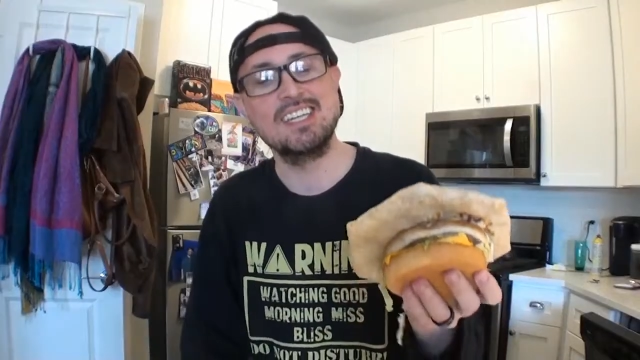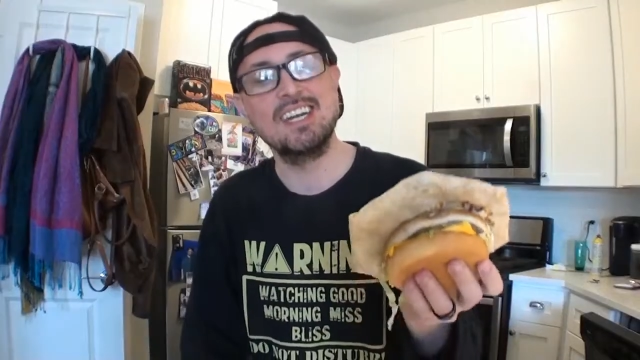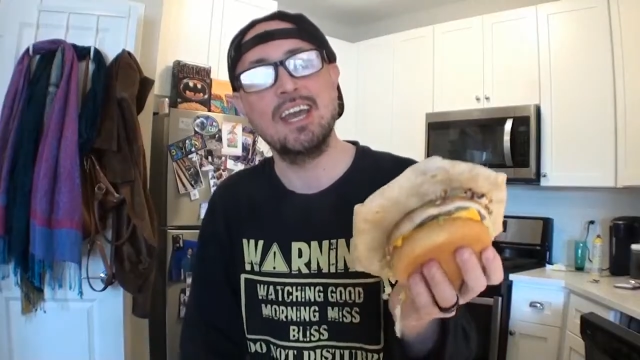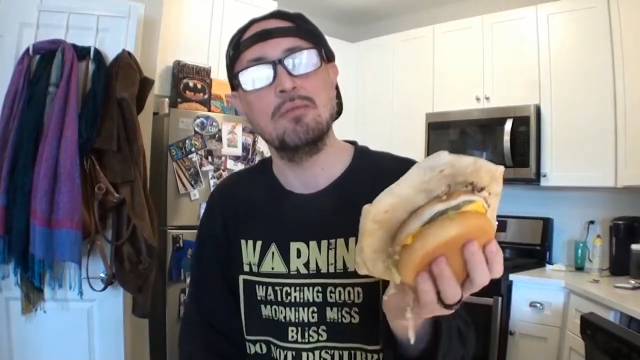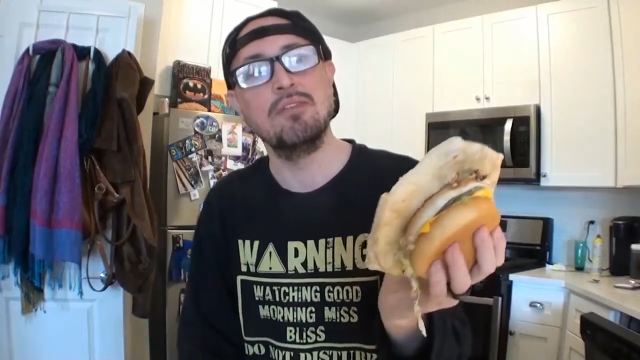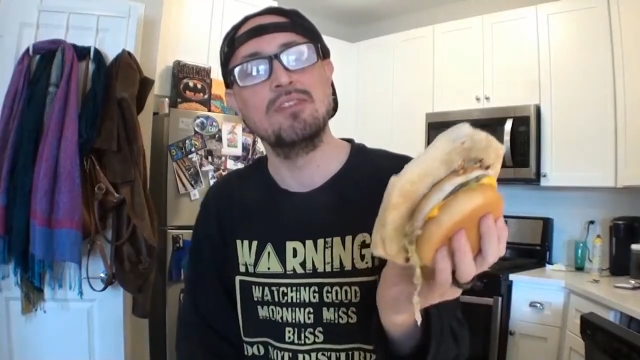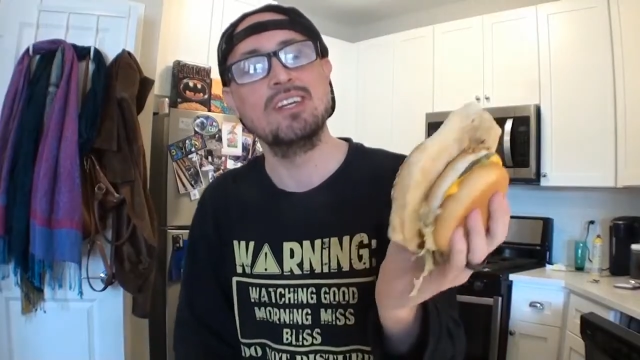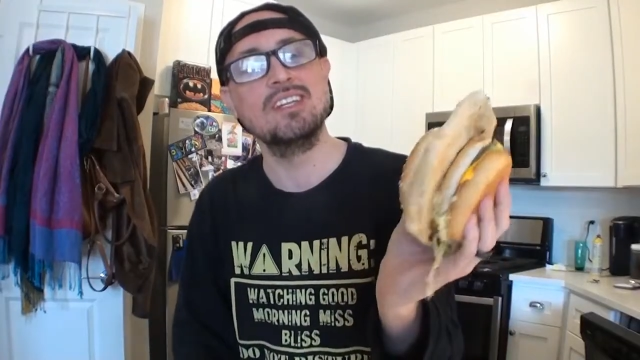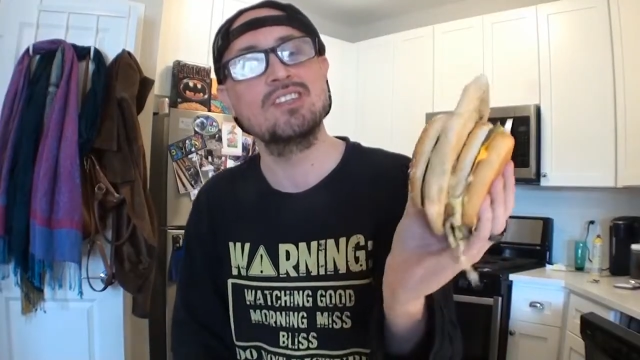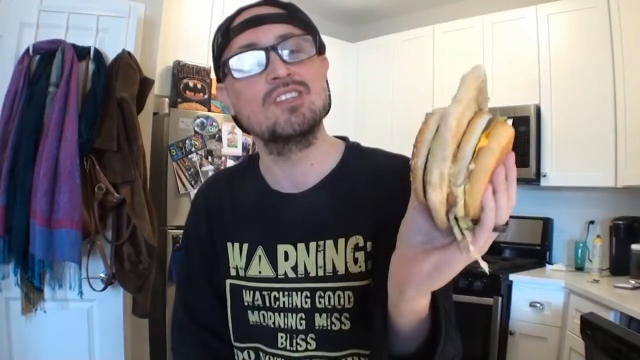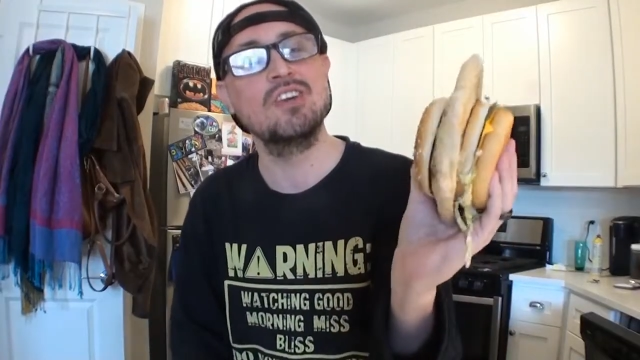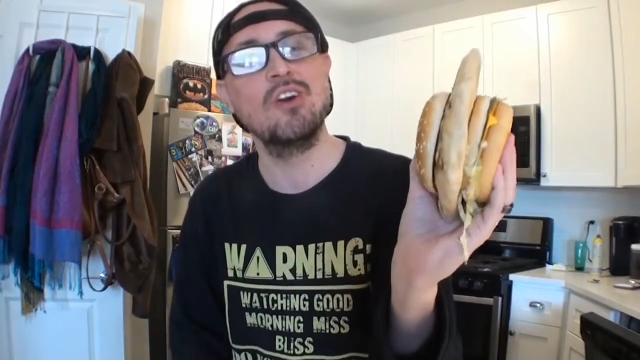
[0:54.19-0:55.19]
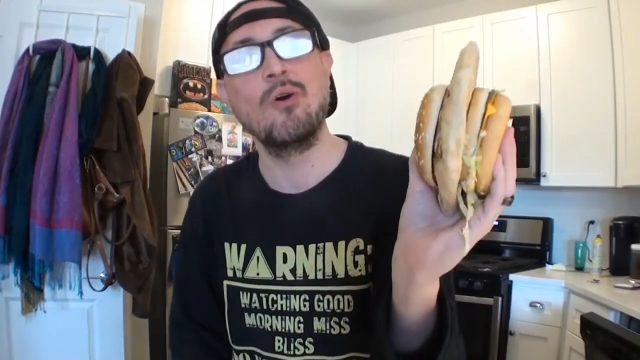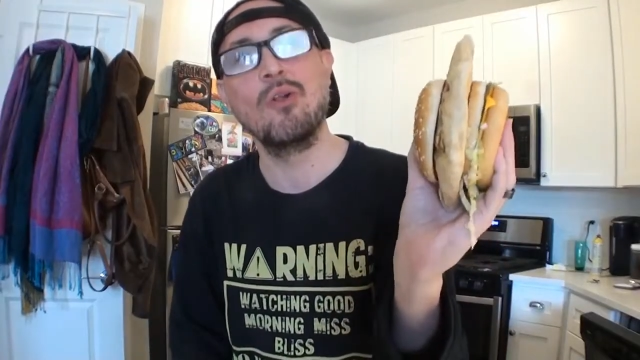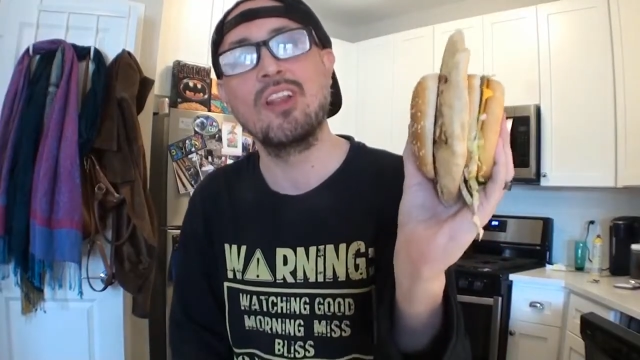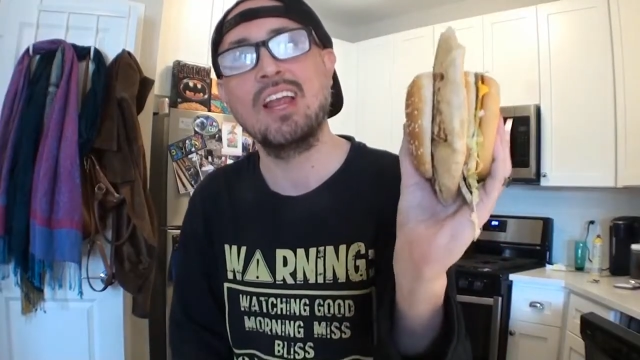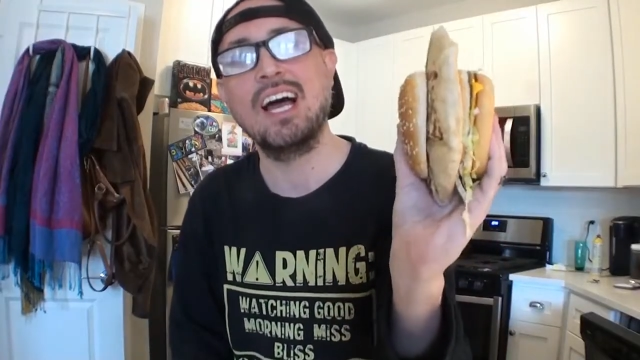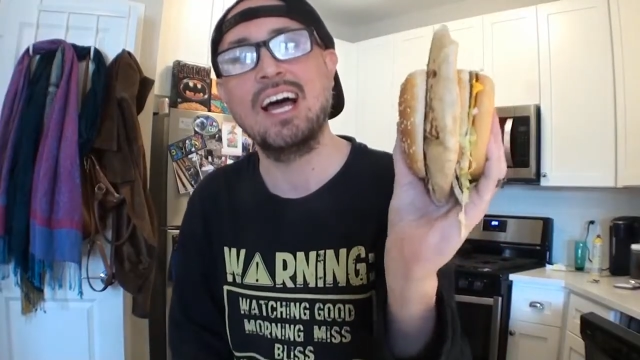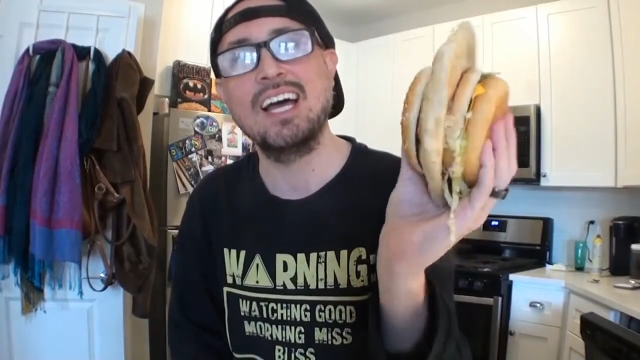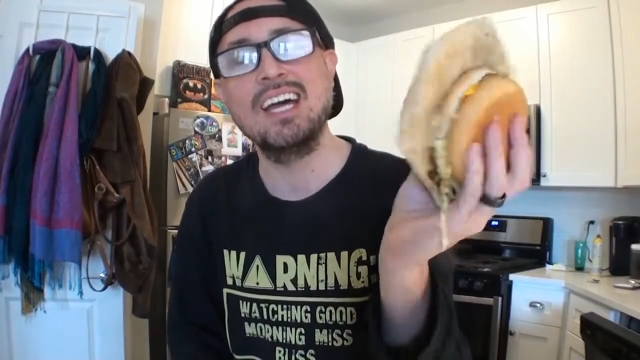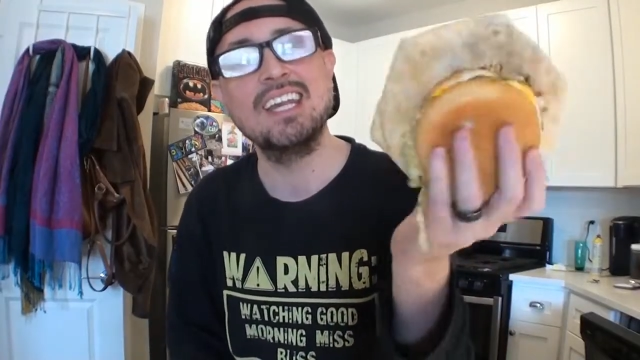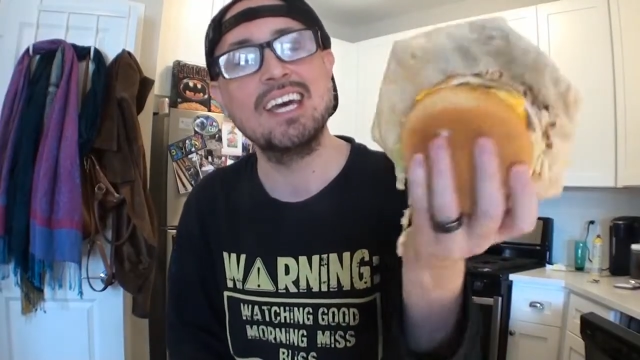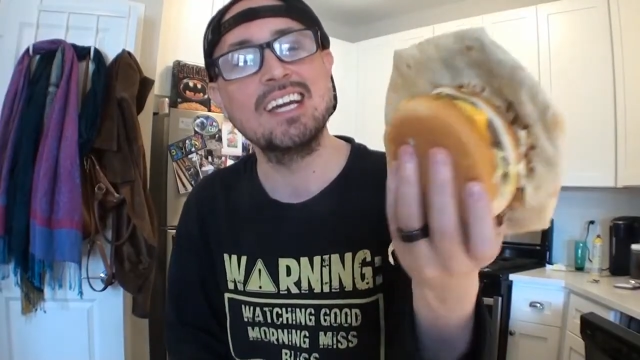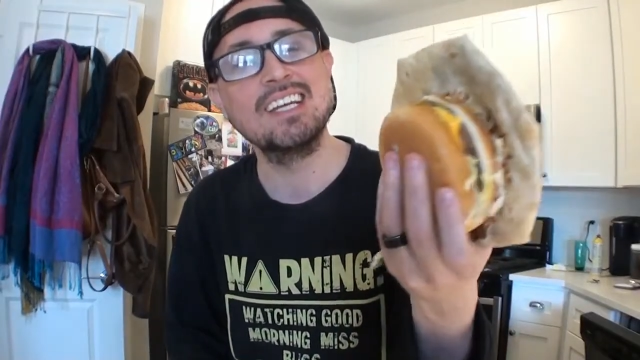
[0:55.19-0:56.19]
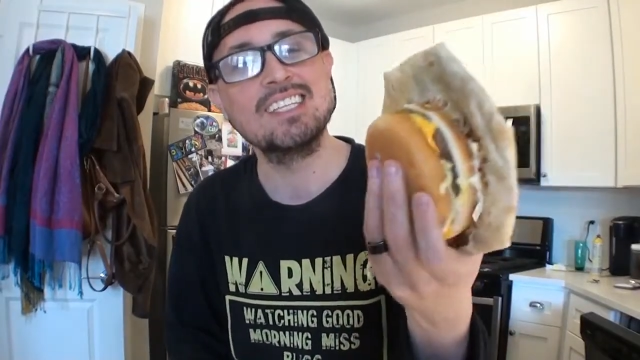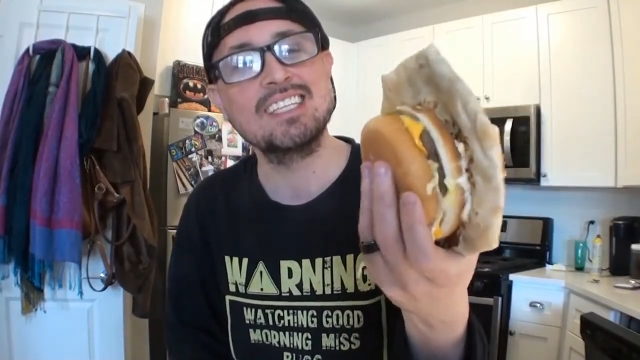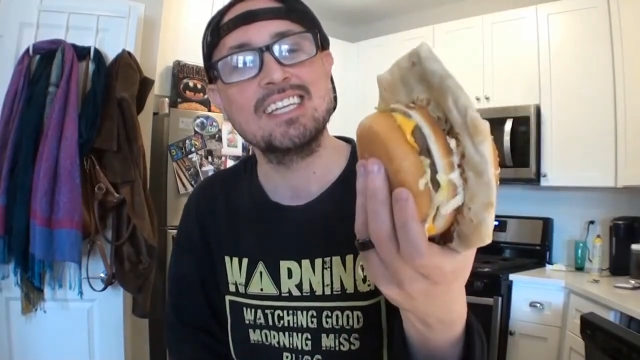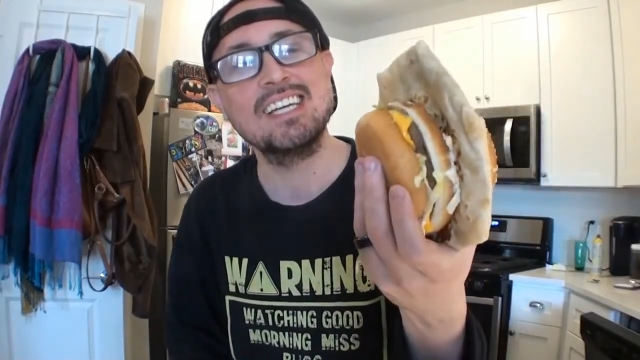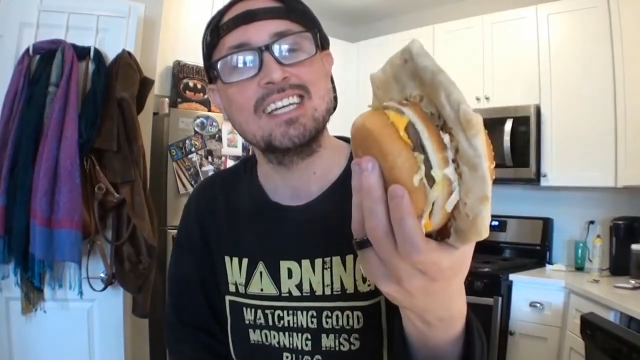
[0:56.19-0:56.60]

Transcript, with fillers: challenge to Brad Tries